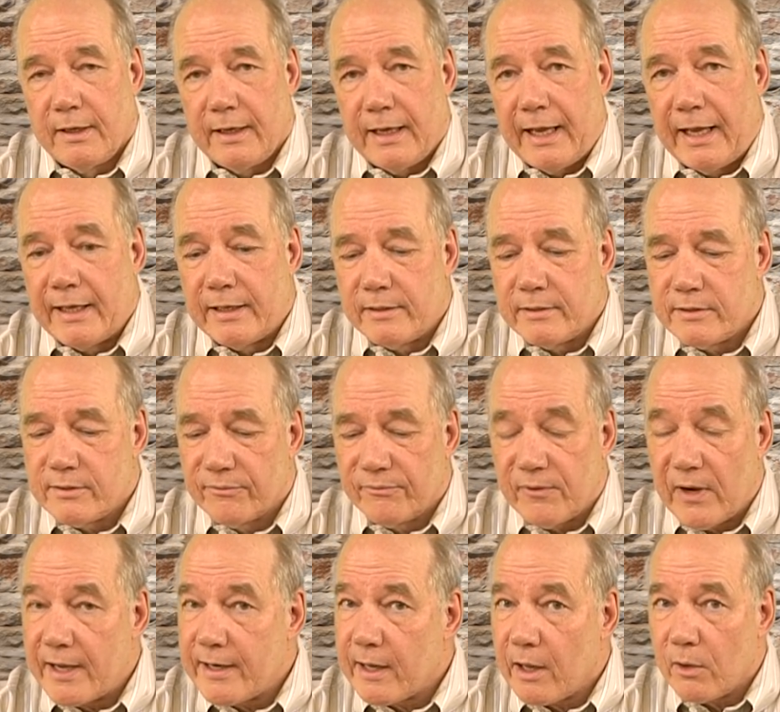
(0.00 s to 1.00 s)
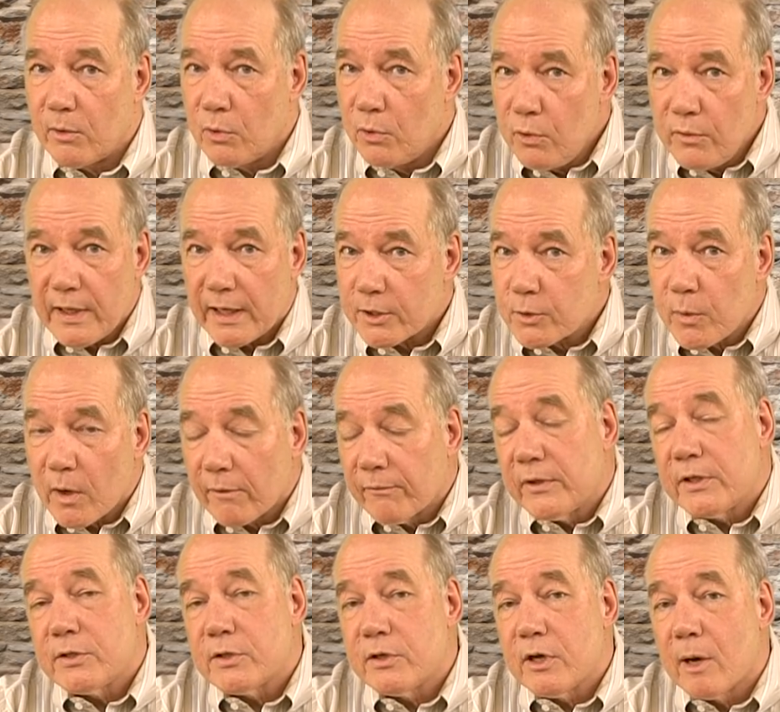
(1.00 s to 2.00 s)
And to find out who that twelve
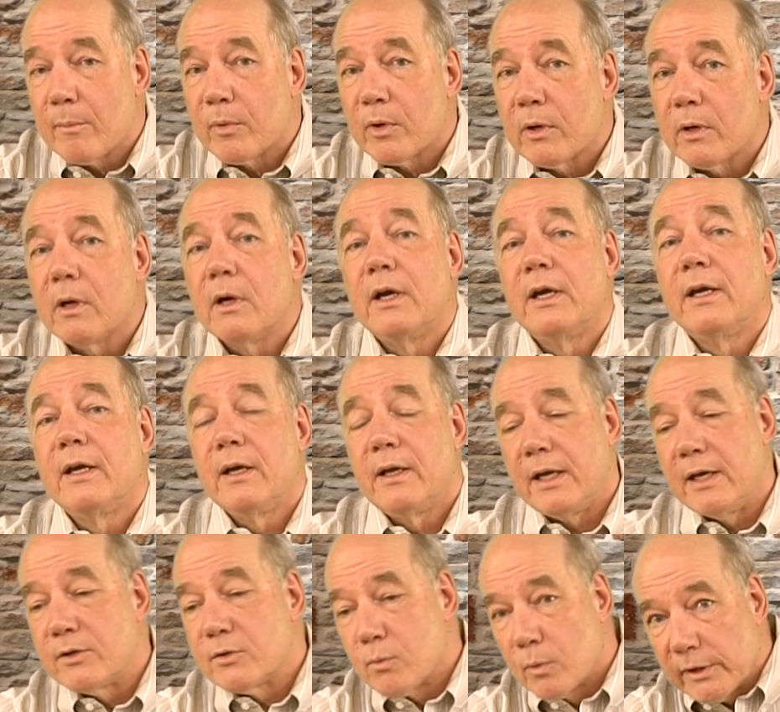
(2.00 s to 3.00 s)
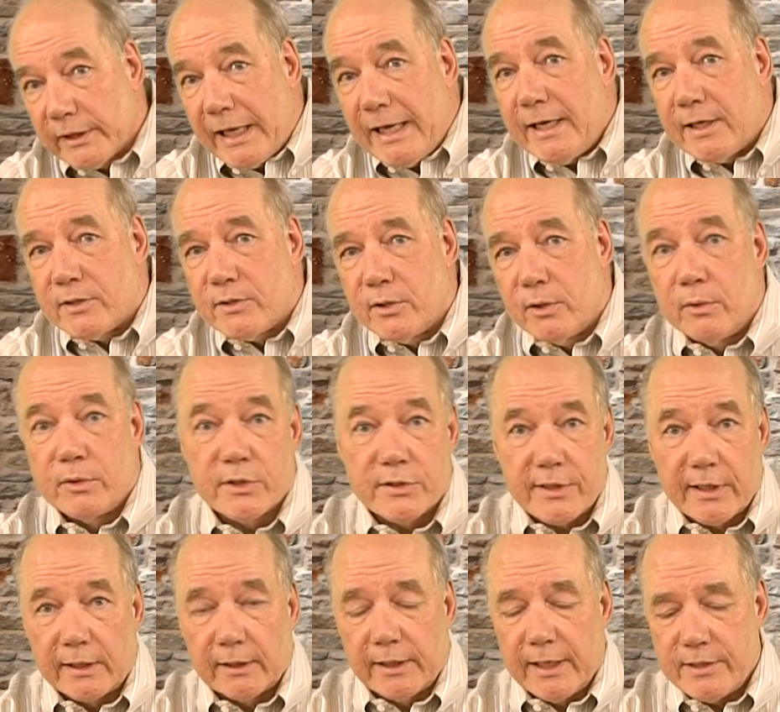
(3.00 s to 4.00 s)
digit number is related to, just
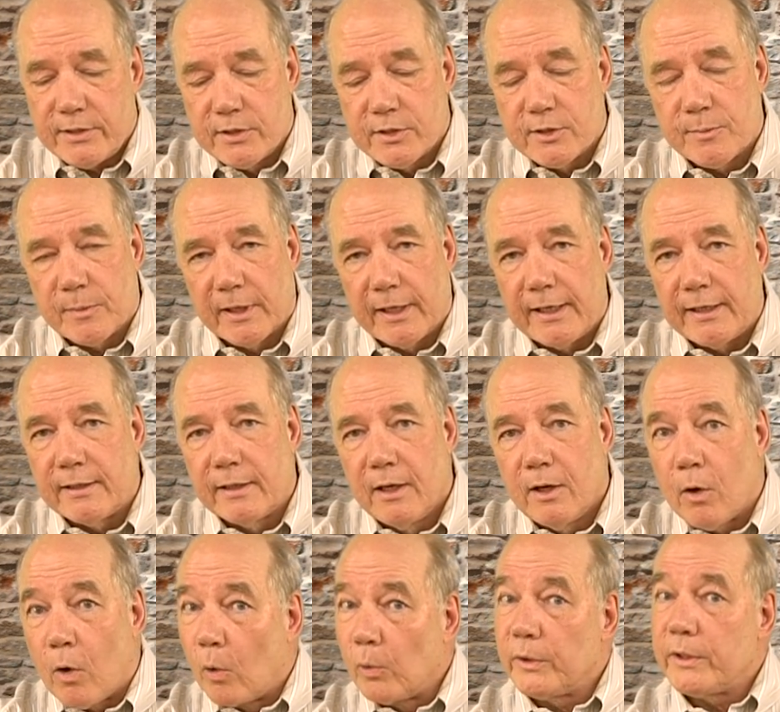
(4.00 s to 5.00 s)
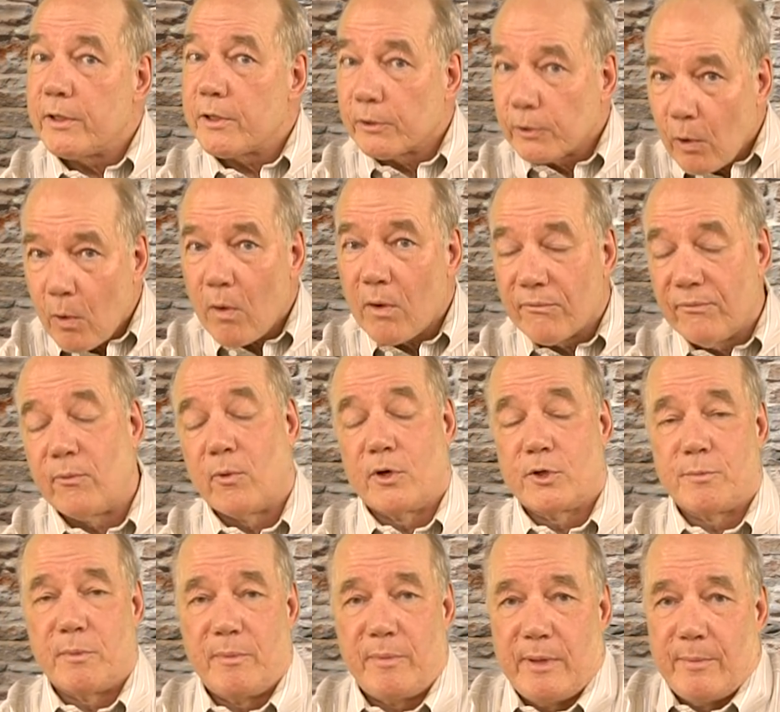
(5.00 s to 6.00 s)
like a license plate, only the law
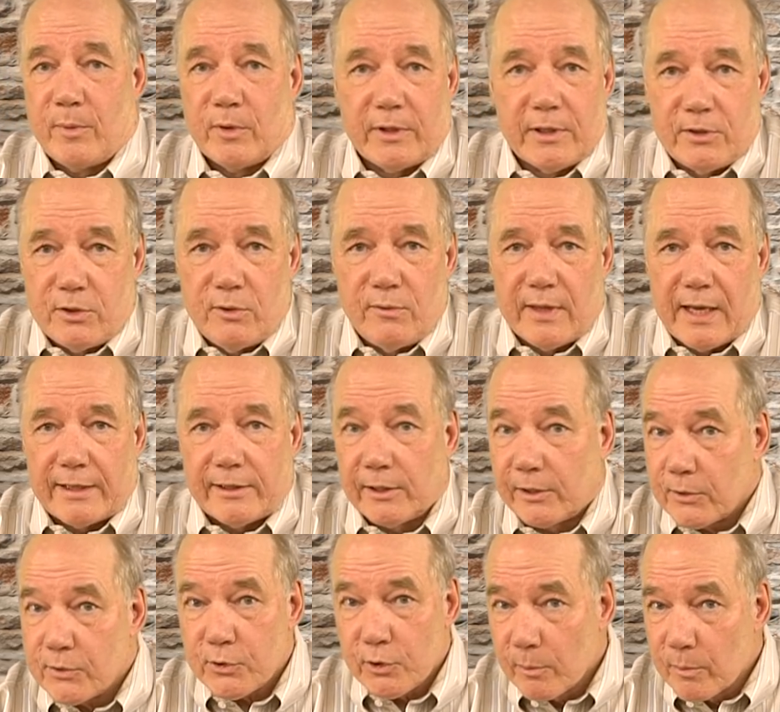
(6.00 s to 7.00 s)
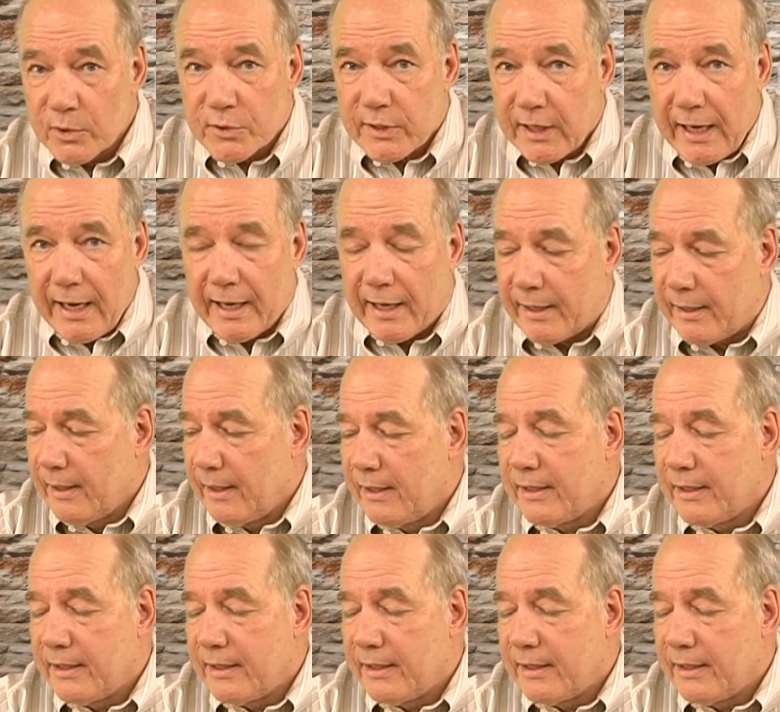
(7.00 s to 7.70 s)
enforcement people can do that. The consumers can't.